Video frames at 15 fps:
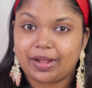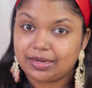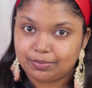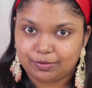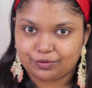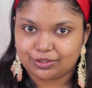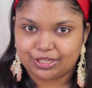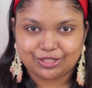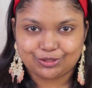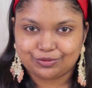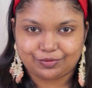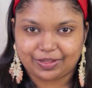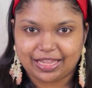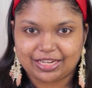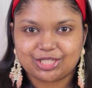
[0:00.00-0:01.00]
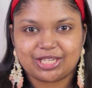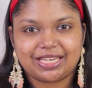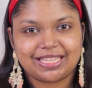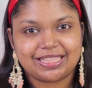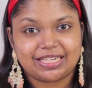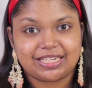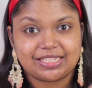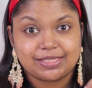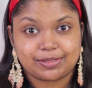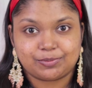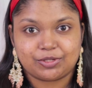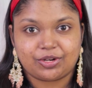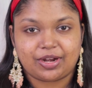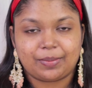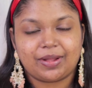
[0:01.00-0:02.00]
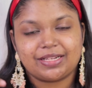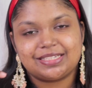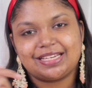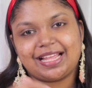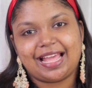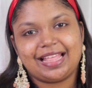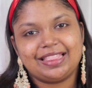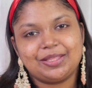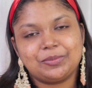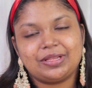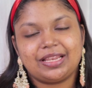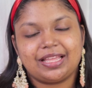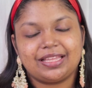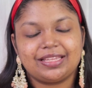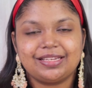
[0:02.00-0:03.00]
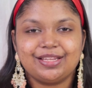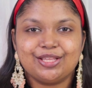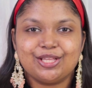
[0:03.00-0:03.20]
But before that, don't forget to click the red subscribe button and the bell icon